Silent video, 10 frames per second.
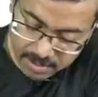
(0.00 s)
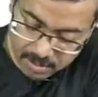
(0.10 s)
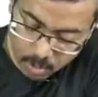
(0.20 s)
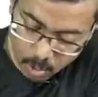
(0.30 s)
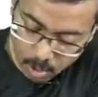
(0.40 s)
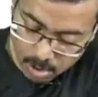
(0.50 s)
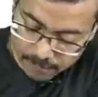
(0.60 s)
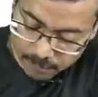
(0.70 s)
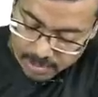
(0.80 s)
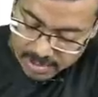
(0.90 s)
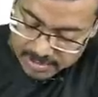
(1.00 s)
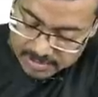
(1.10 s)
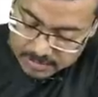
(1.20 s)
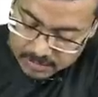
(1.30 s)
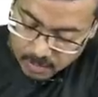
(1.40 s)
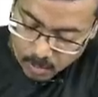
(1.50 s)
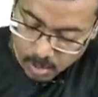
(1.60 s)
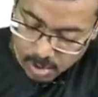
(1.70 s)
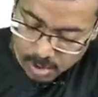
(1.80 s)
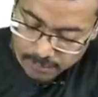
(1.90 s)
in all four layers.
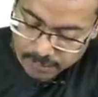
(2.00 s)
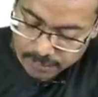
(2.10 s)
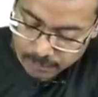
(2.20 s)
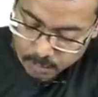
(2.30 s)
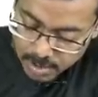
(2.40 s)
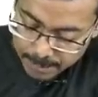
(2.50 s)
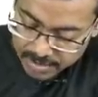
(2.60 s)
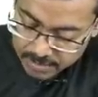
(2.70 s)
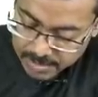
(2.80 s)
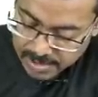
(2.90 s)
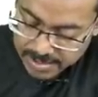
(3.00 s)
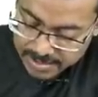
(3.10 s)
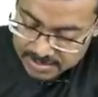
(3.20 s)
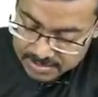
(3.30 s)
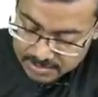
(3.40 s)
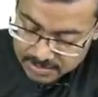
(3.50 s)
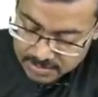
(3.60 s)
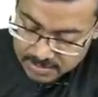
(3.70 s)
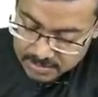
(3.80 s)
All of your four epidermal layers